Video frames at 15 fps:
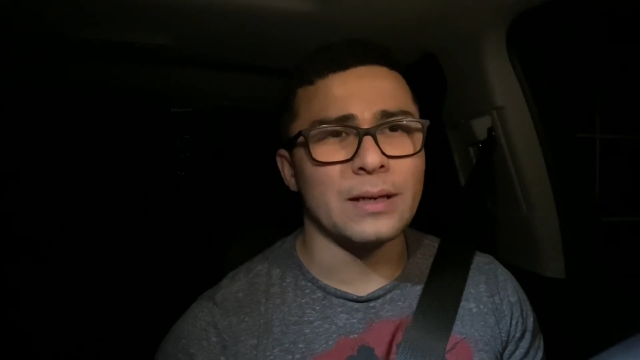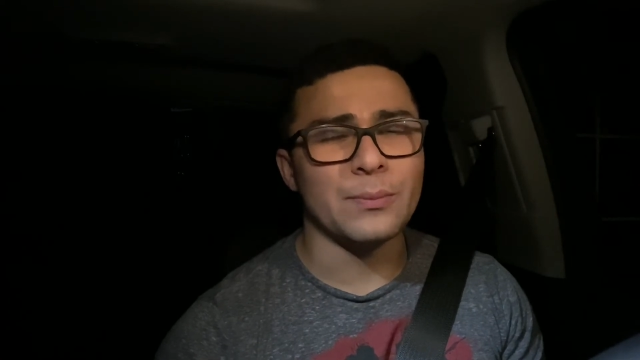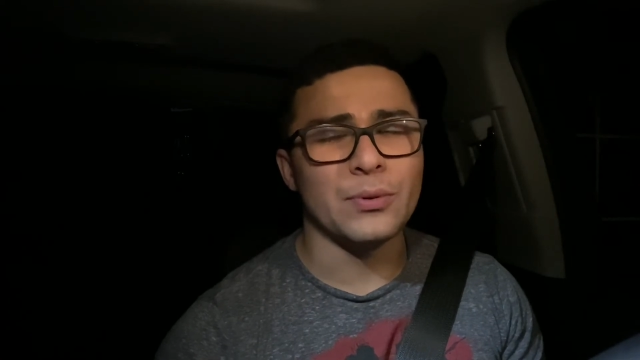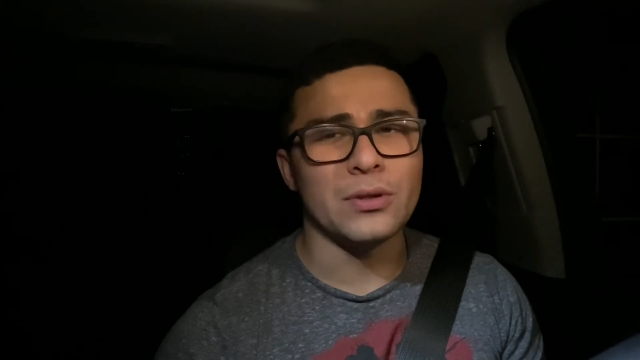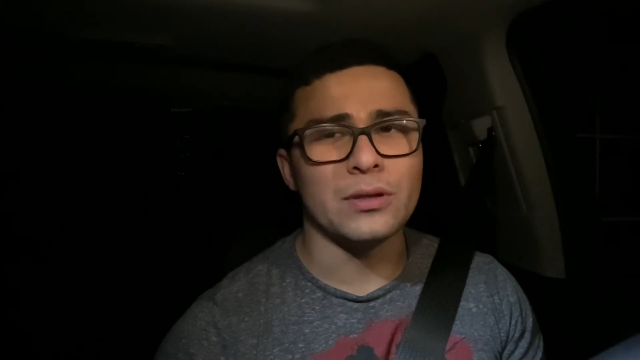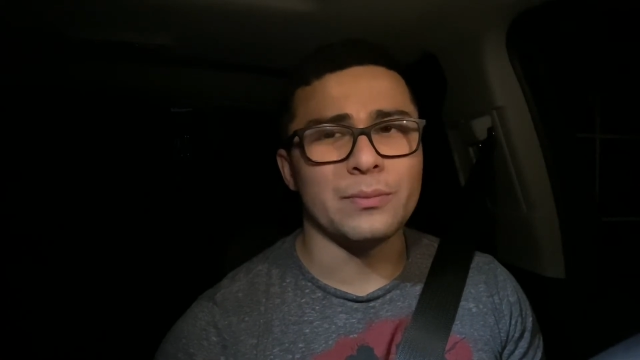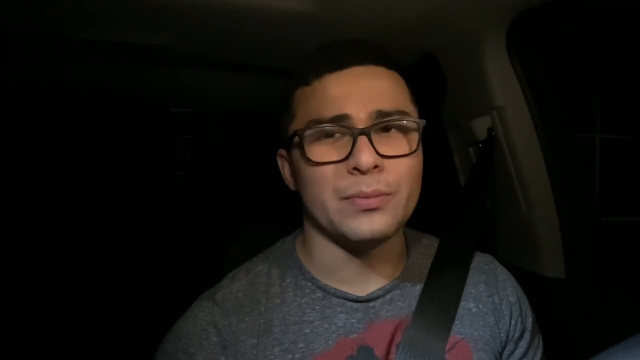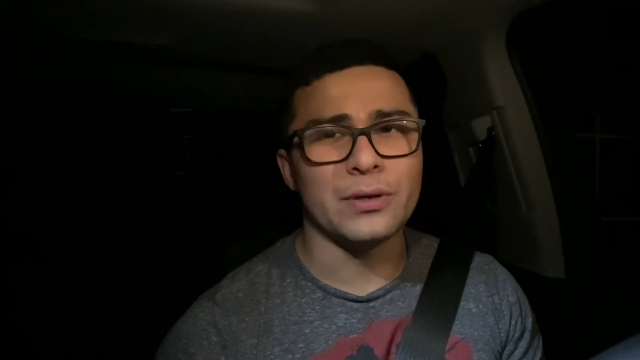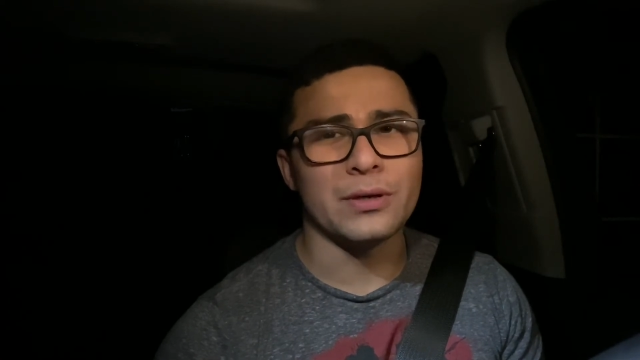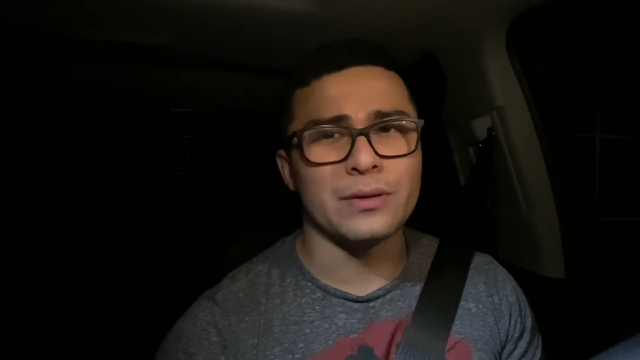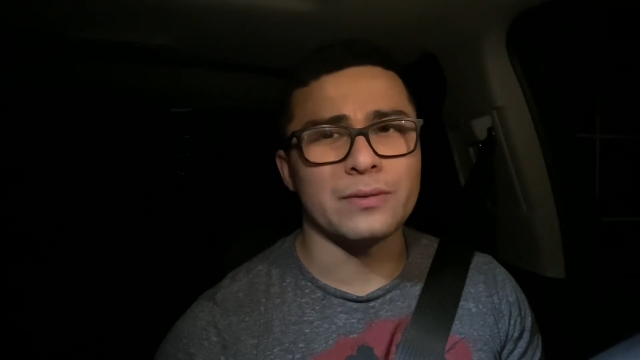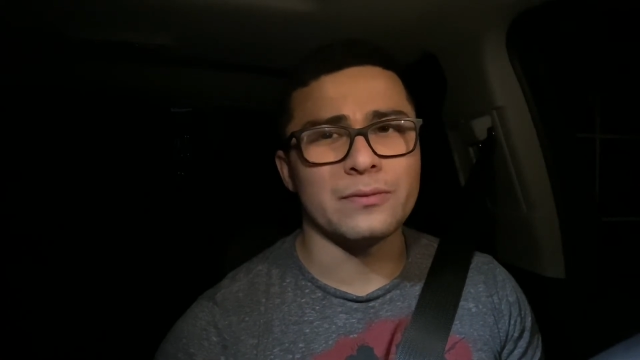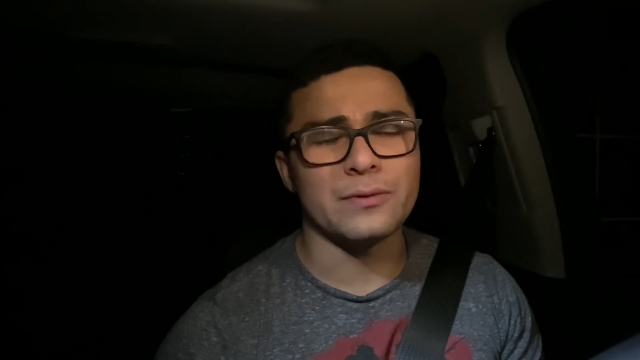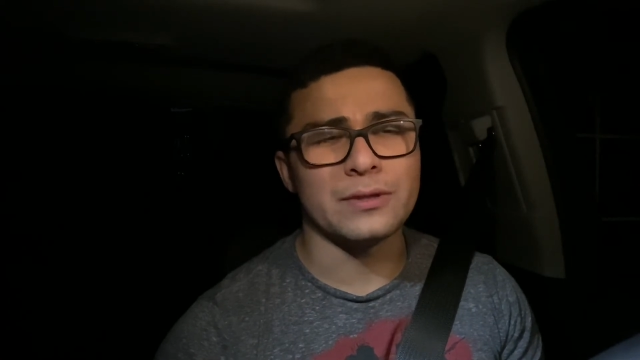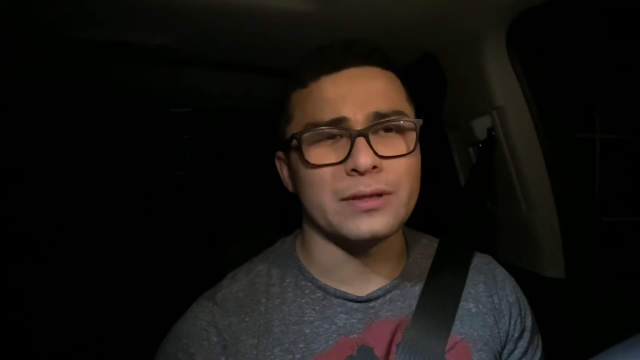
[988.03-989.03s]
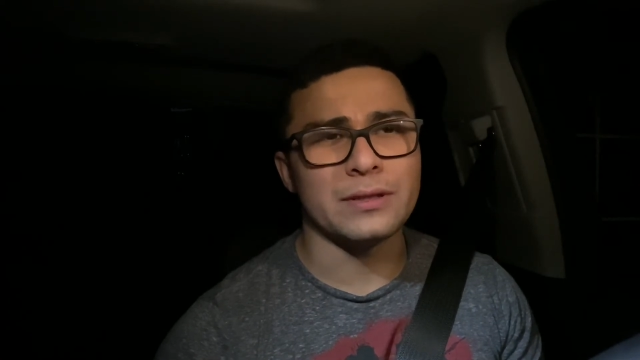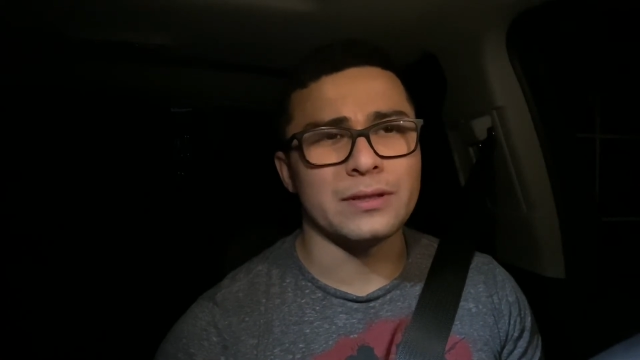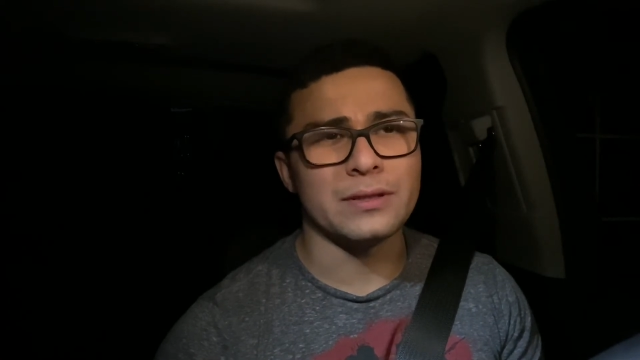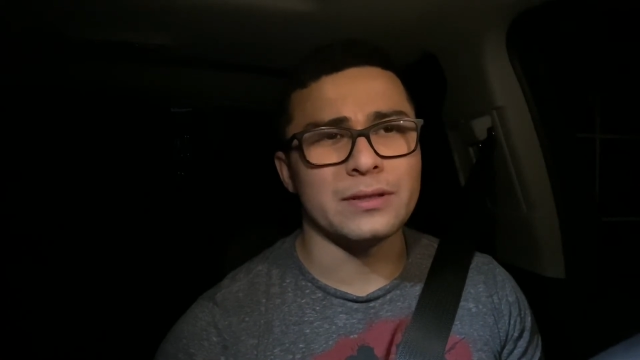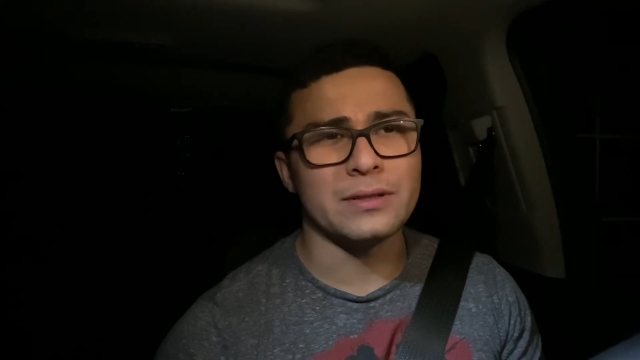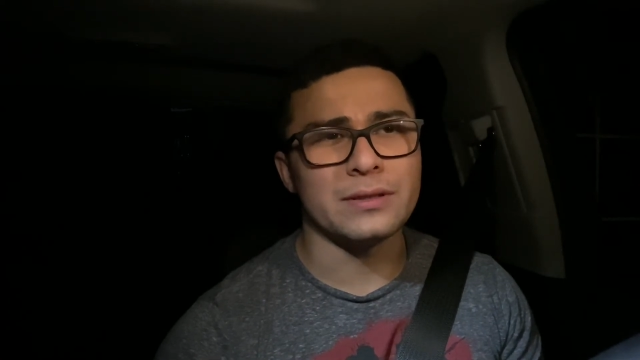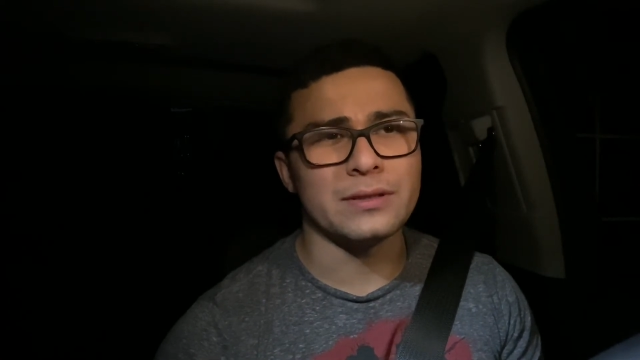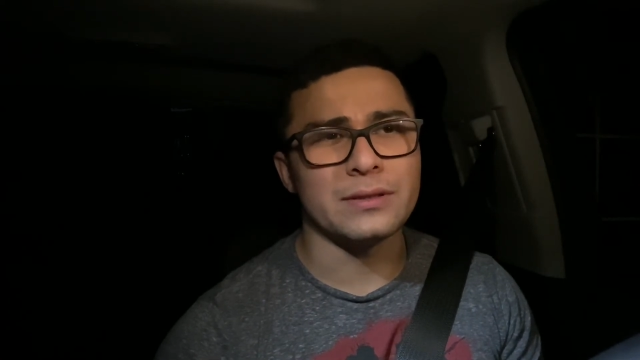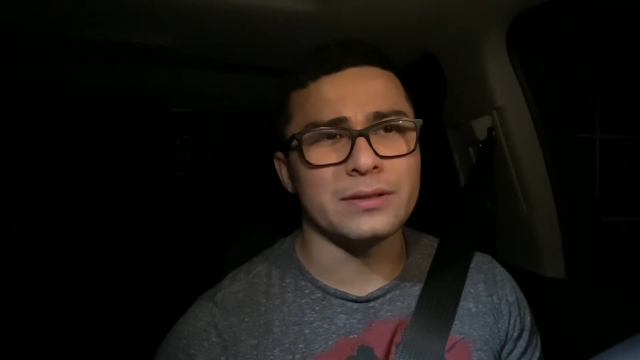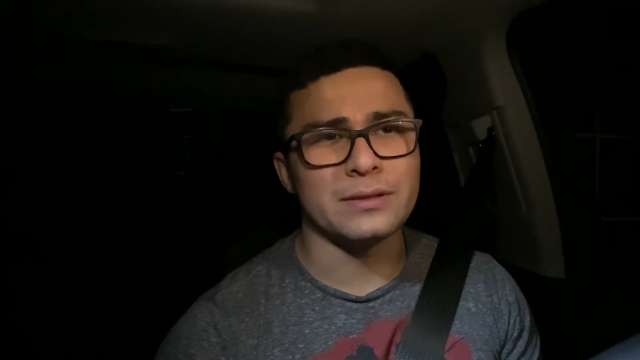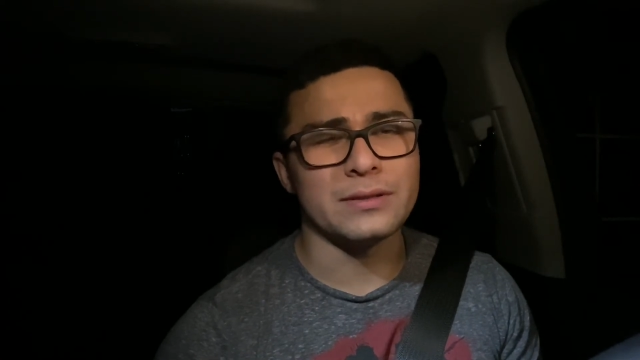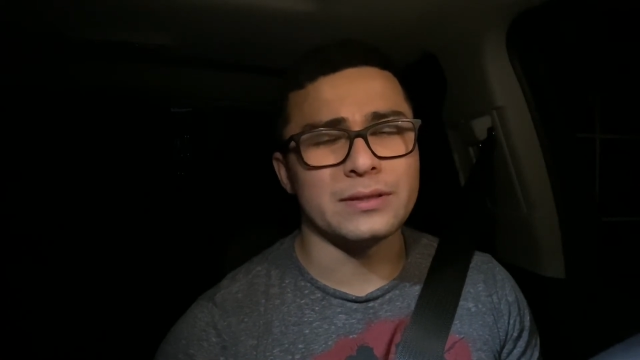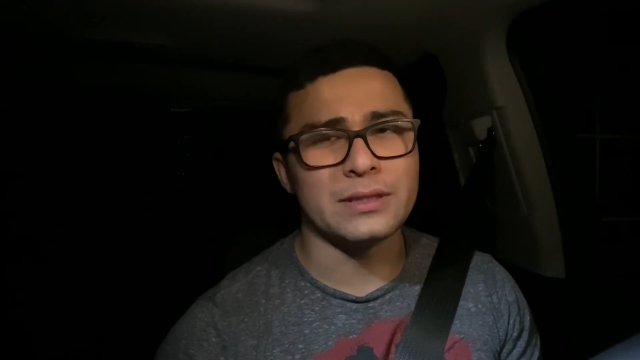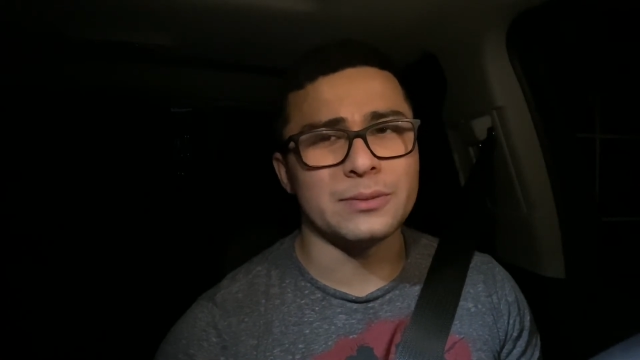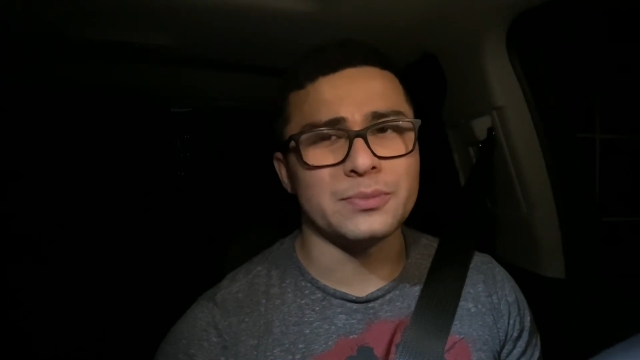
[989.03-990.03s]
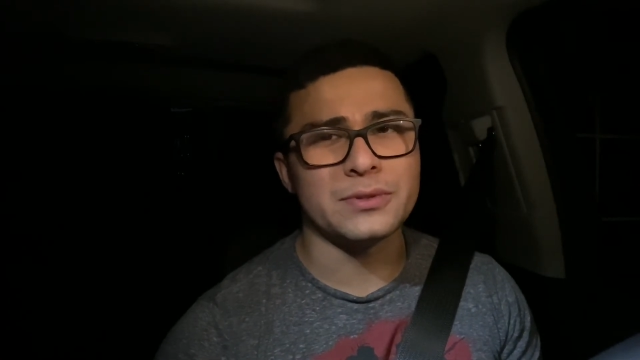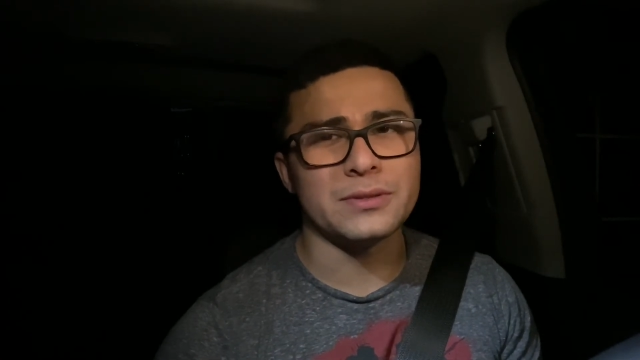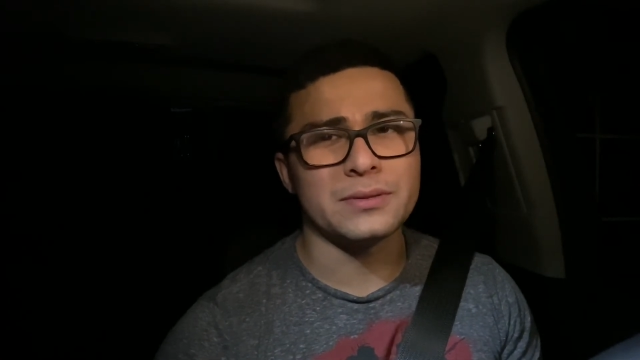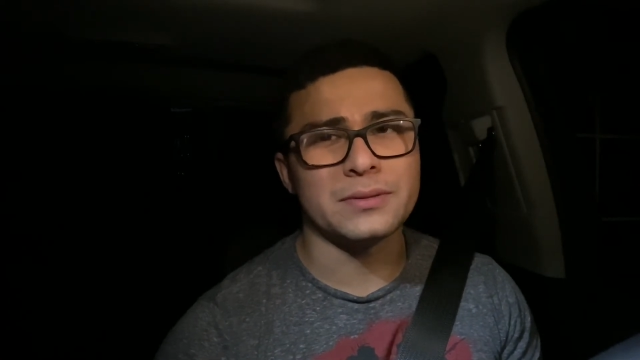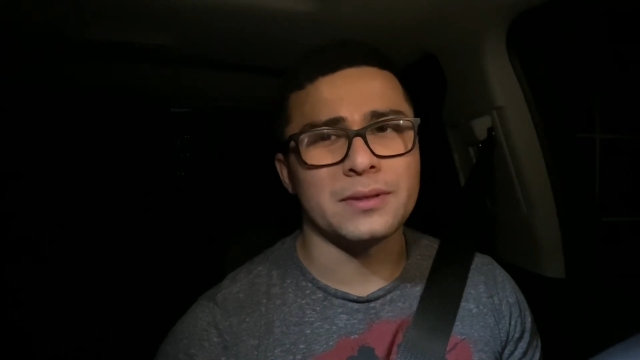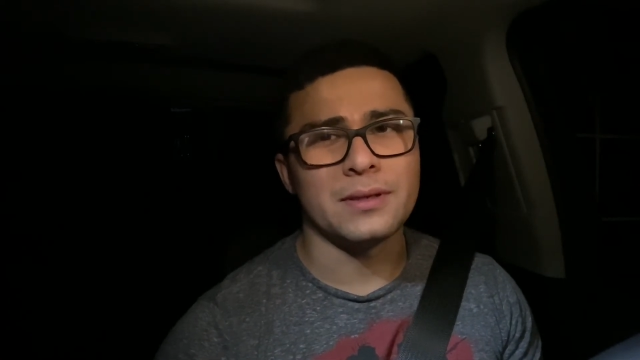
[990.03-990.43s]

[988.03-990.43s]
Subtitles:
pull-up bar with the dips.